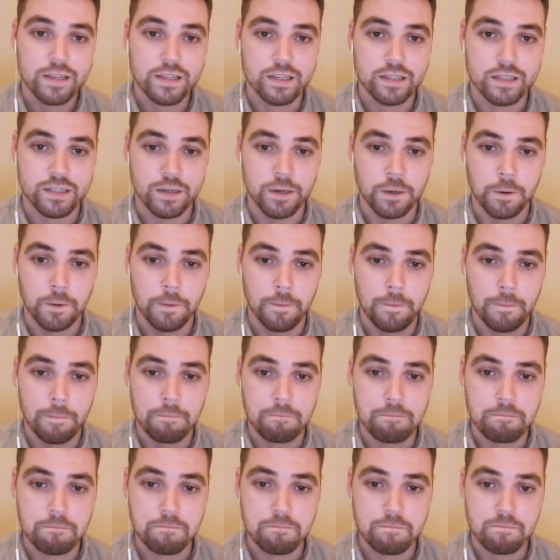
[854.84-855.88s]
So
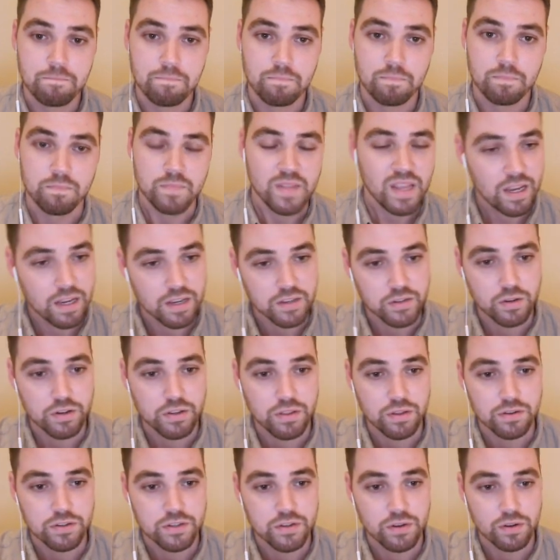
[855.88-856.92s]
yeah, so
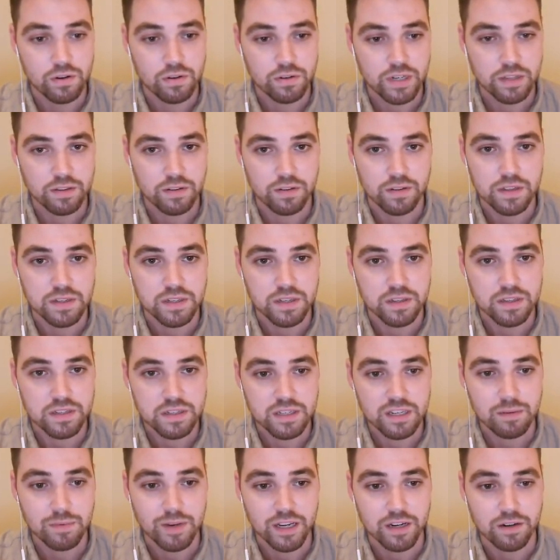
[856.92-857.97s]
I looked into this, and this
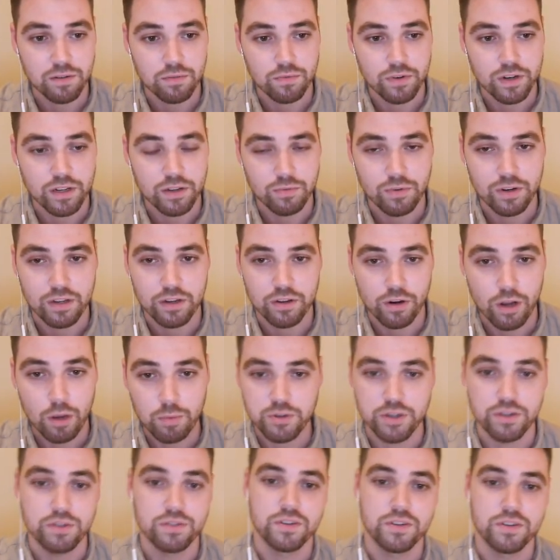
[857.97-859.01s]
seemed like a really, really good
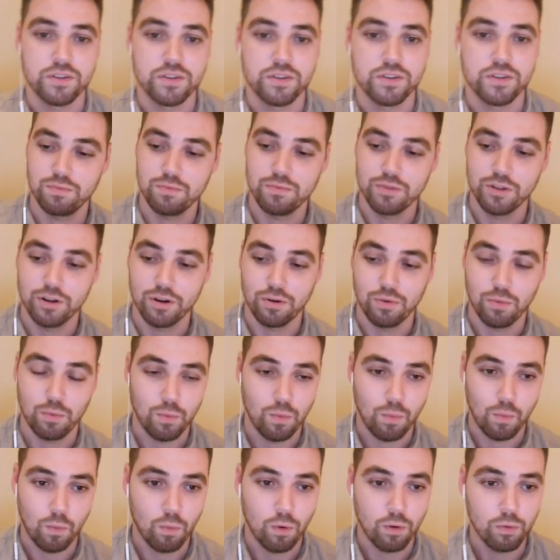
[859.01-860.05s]
option. So,
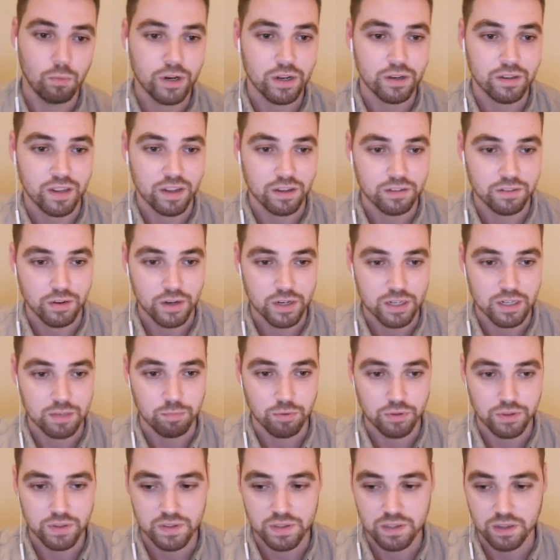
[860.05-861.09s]
what would it take to actually
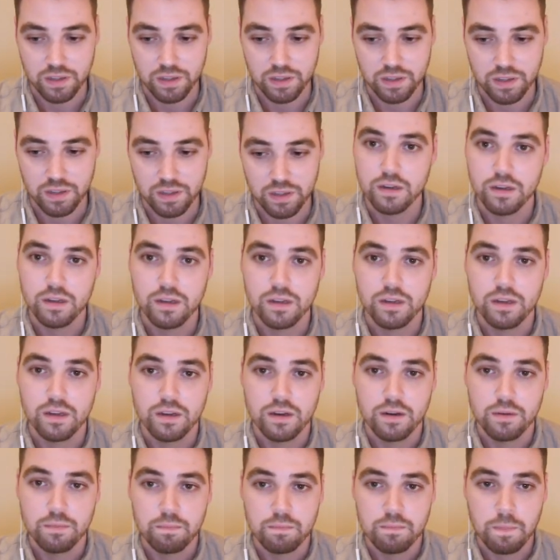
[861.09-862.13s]
put this in?
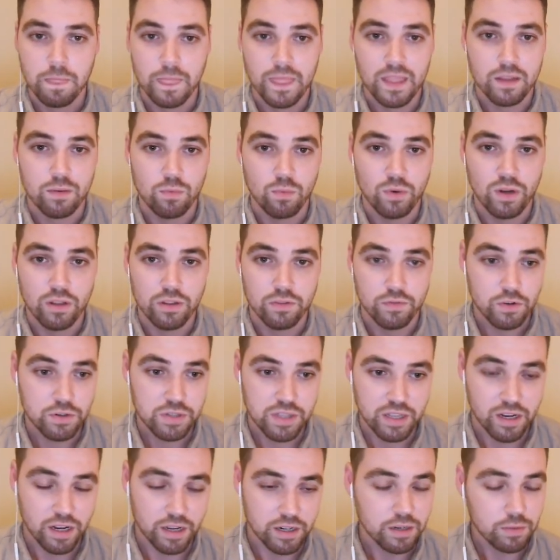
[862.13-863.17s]
Well, the first
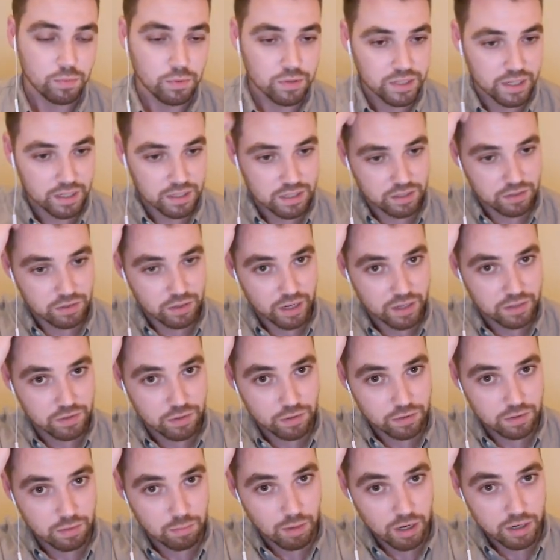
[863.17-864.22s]
thing I did was actually I
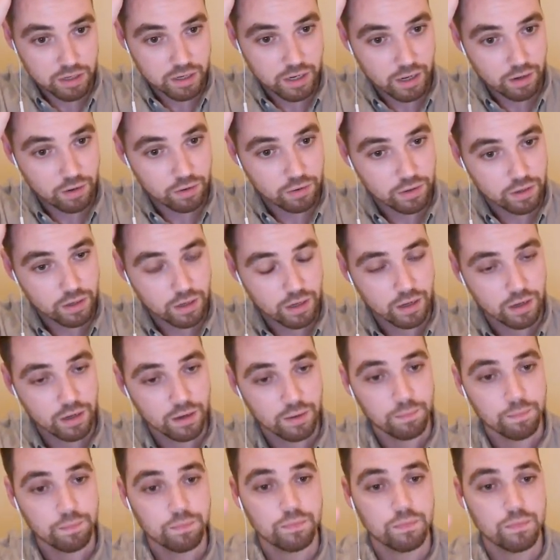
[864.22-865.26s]
took the
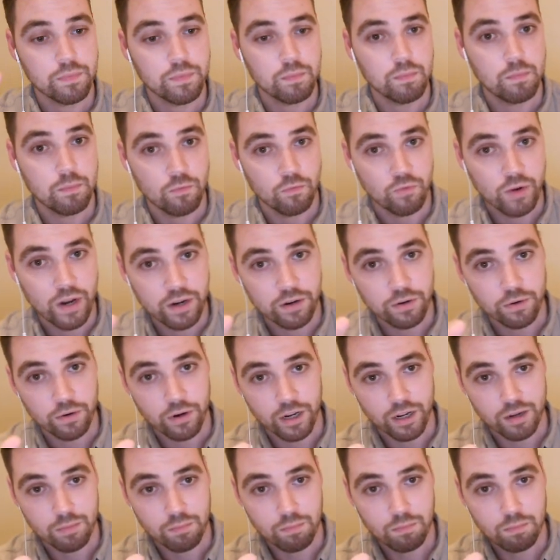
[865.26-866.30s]
Markdown
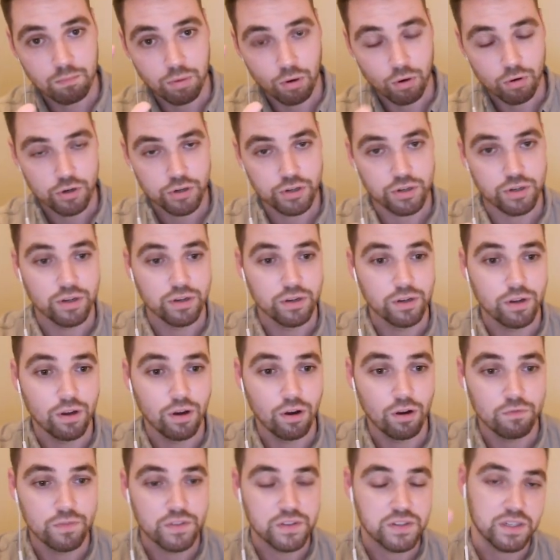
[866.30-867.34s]
rendering portion
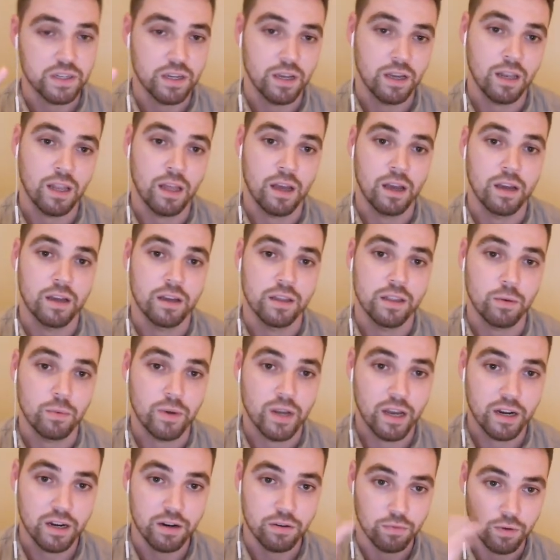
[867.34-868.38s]
of the CLI that we
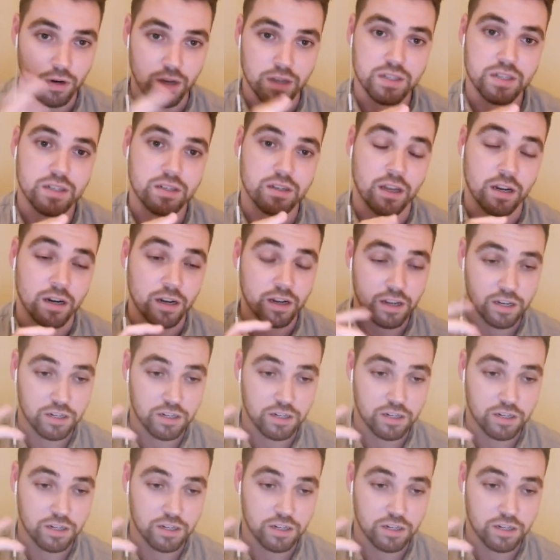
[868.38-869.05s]
had in Rust, and I